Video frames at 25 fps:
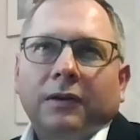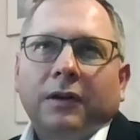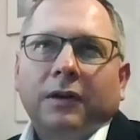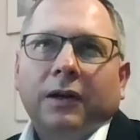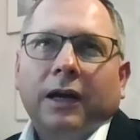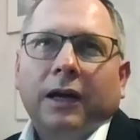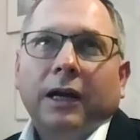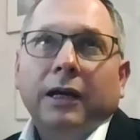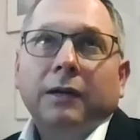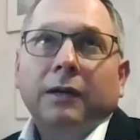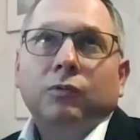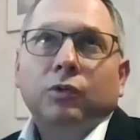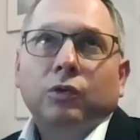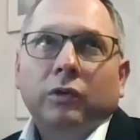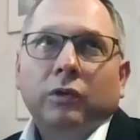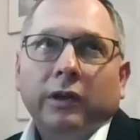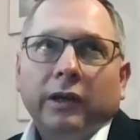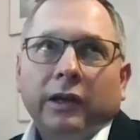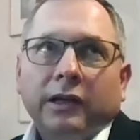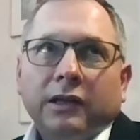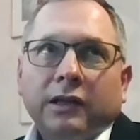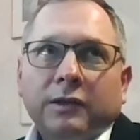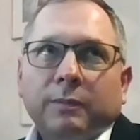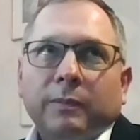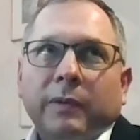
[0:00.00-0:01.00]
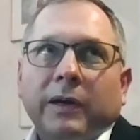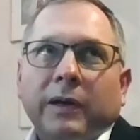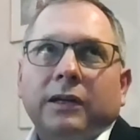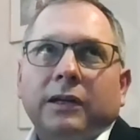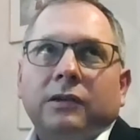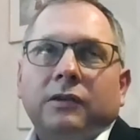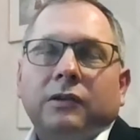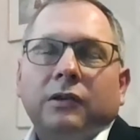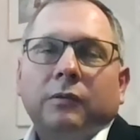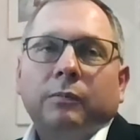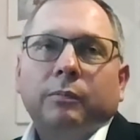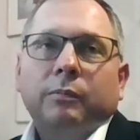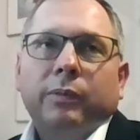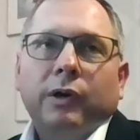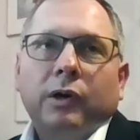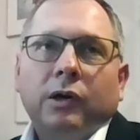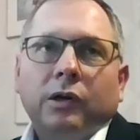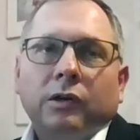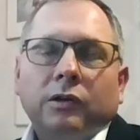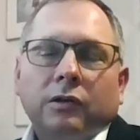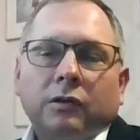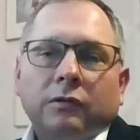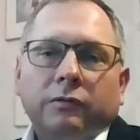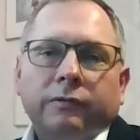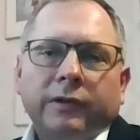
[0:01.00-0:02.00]
I would expect that
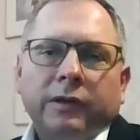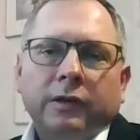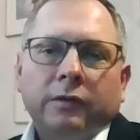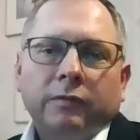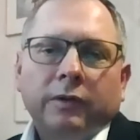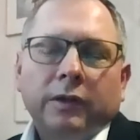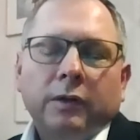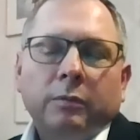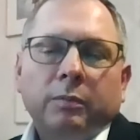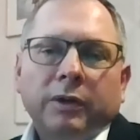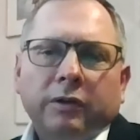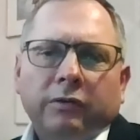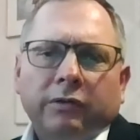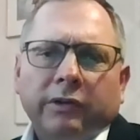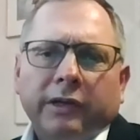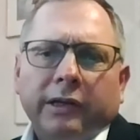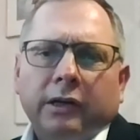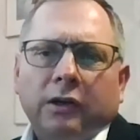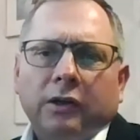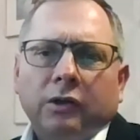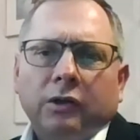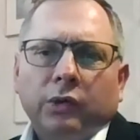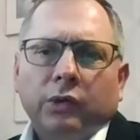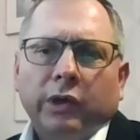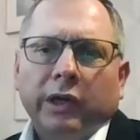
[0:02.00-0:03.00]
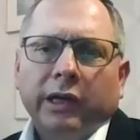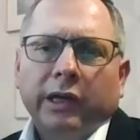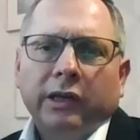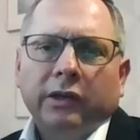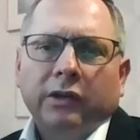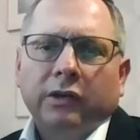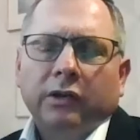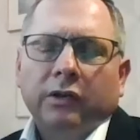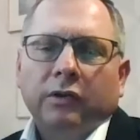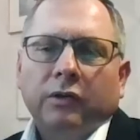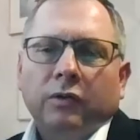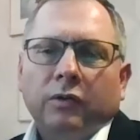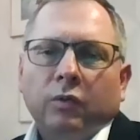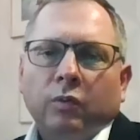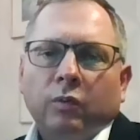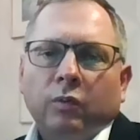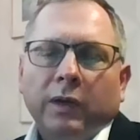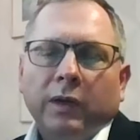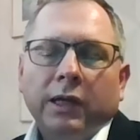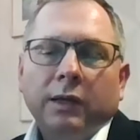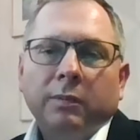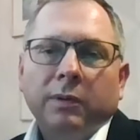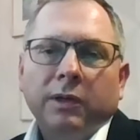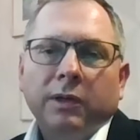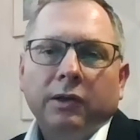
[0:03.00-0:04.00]
part of it will be reallocated,
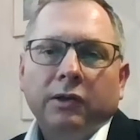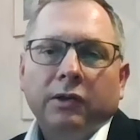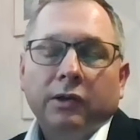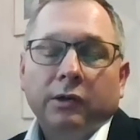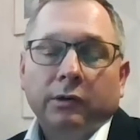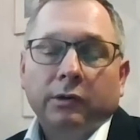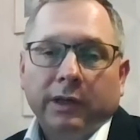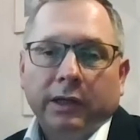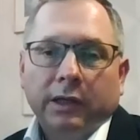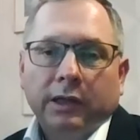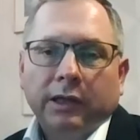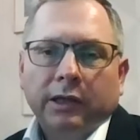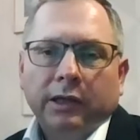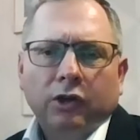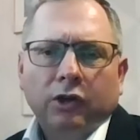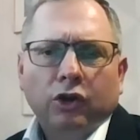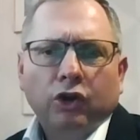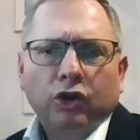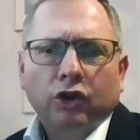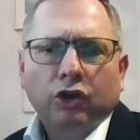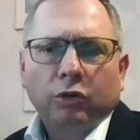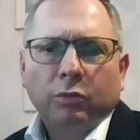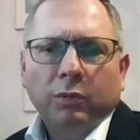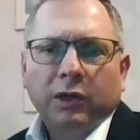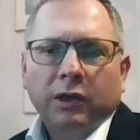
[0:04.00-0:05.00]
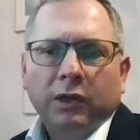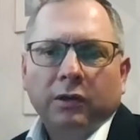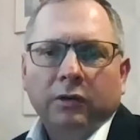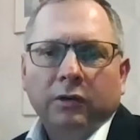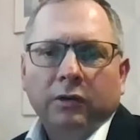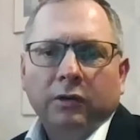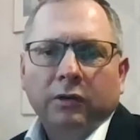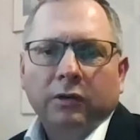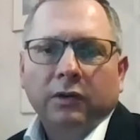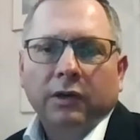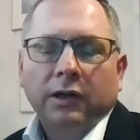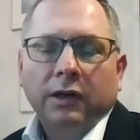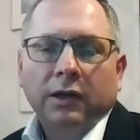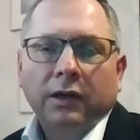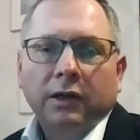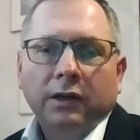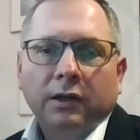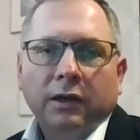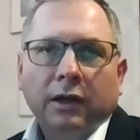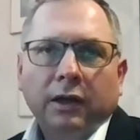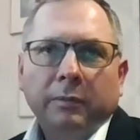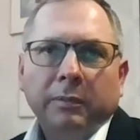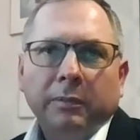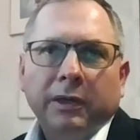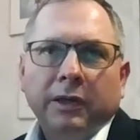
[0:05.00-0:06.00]
maybe in the real economy.
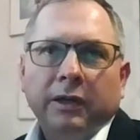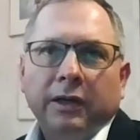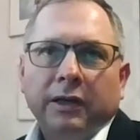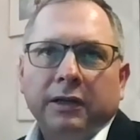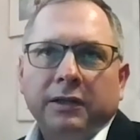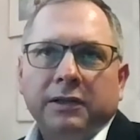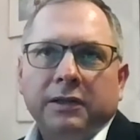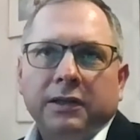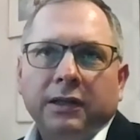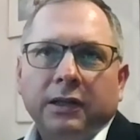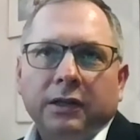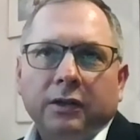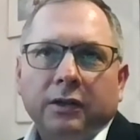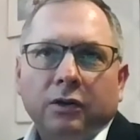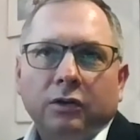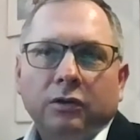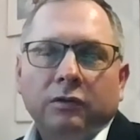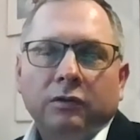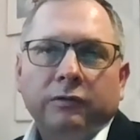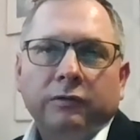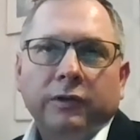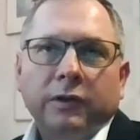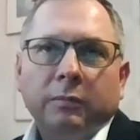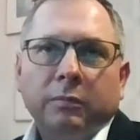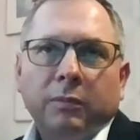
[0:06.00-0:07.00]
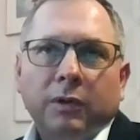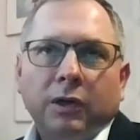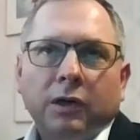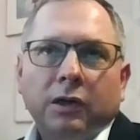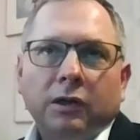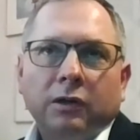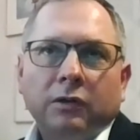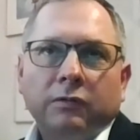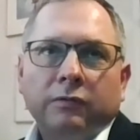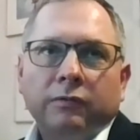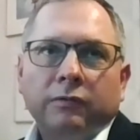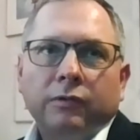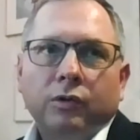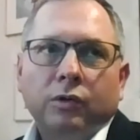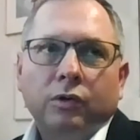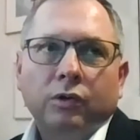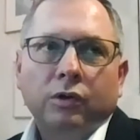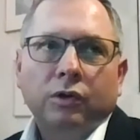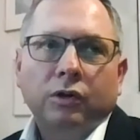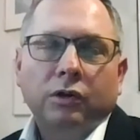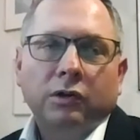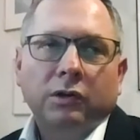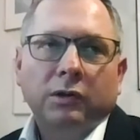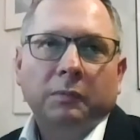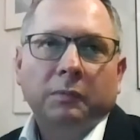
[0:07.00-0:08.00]
I mean, I see a lot of demand
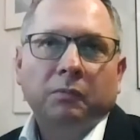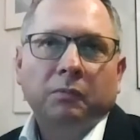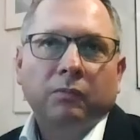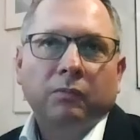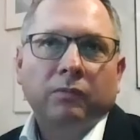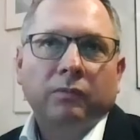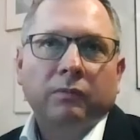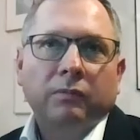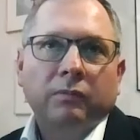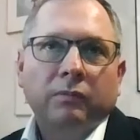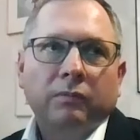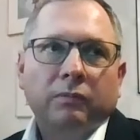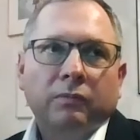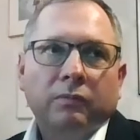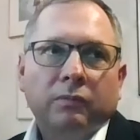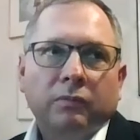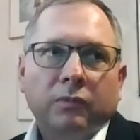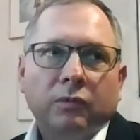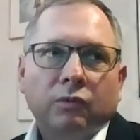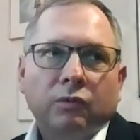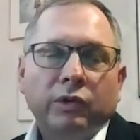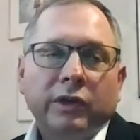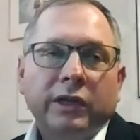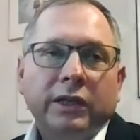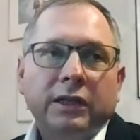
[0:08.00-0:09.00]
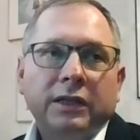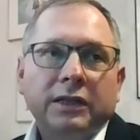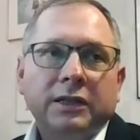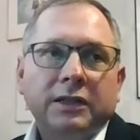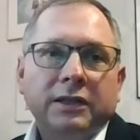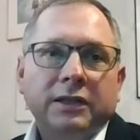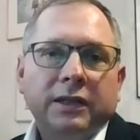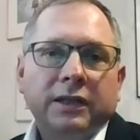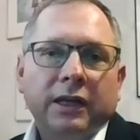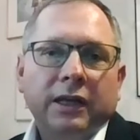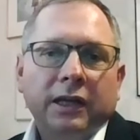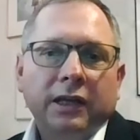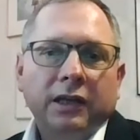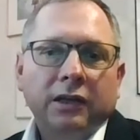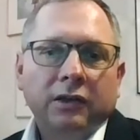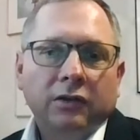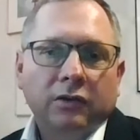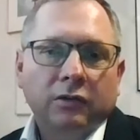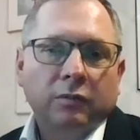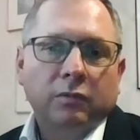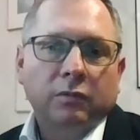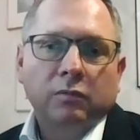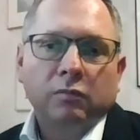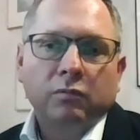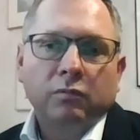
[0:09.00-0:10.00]
for real estate,
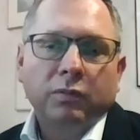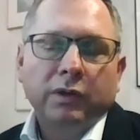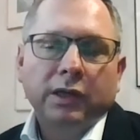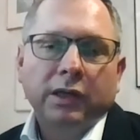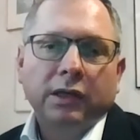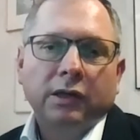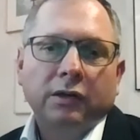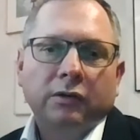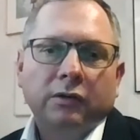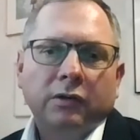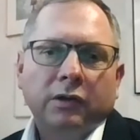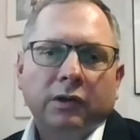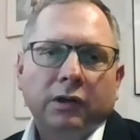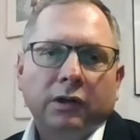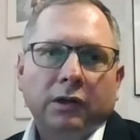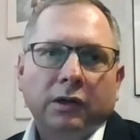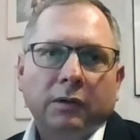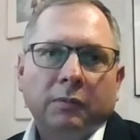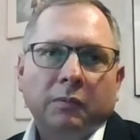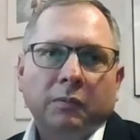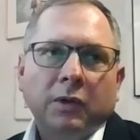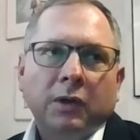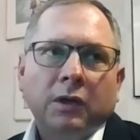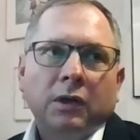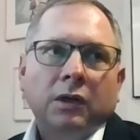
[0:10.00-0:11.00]
be it to